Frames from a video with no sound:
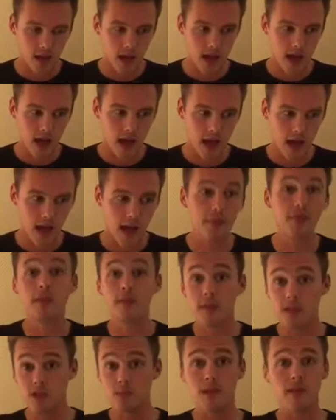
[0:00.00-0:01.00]
I
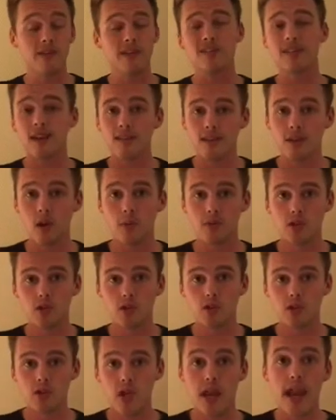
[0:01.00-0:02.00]
think this would be a fantastic
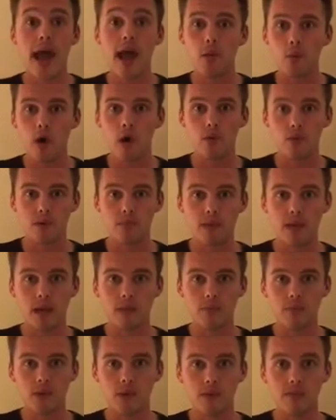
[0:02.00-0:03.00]
opportunity to network with
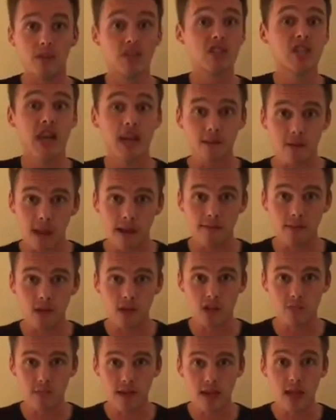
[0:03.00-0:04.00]
people of the same level
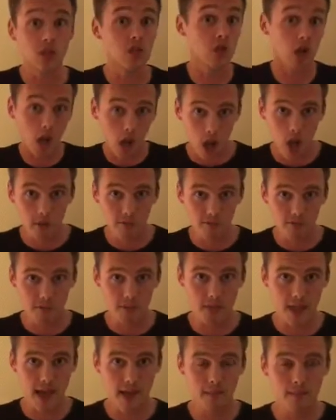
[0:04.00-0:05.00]
as me and to learn
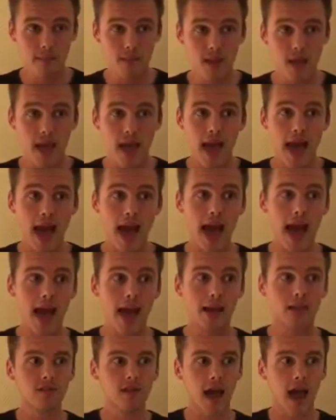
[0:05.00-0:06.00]
from them.
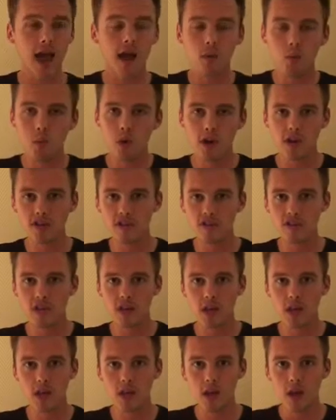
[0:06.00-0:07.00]
And I want to
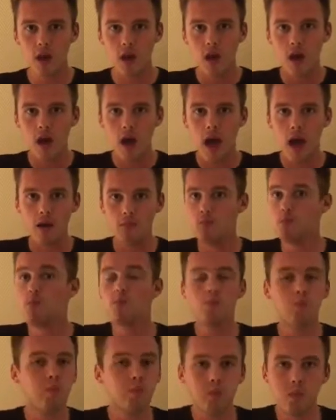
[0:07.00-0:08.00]
see
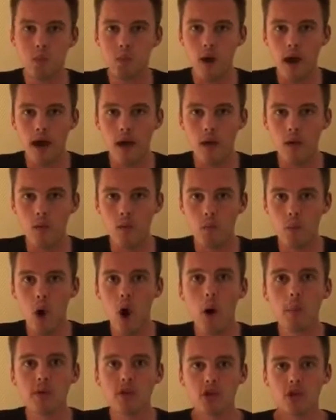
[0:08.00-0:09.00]

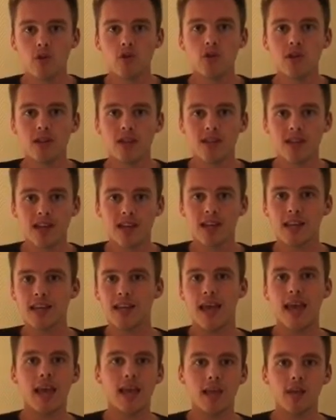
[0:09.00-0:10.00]
what opportunities I can
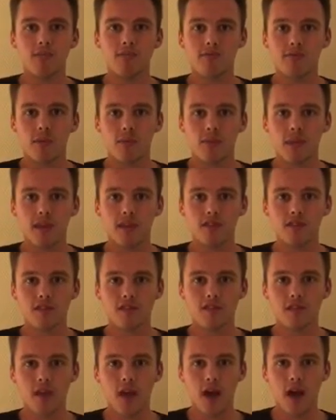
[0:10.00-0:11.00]
gain from
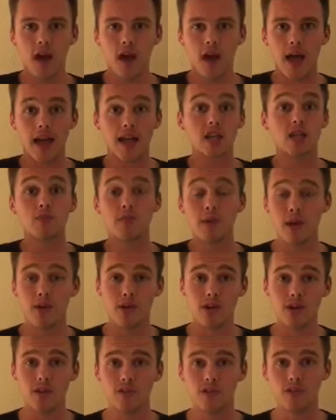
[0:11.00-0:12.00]
this
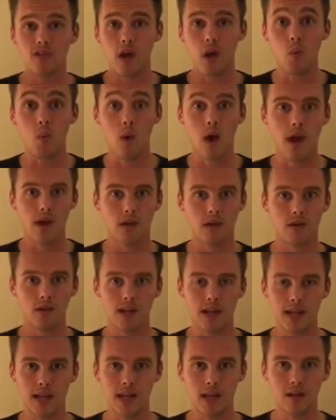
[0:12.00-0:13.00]
experience and where it
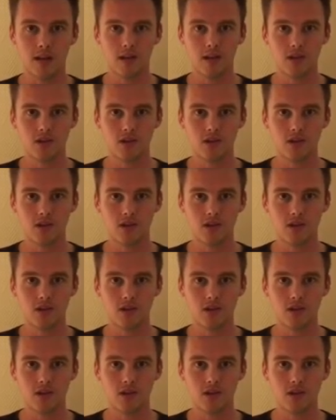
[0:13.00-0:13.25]
can lead.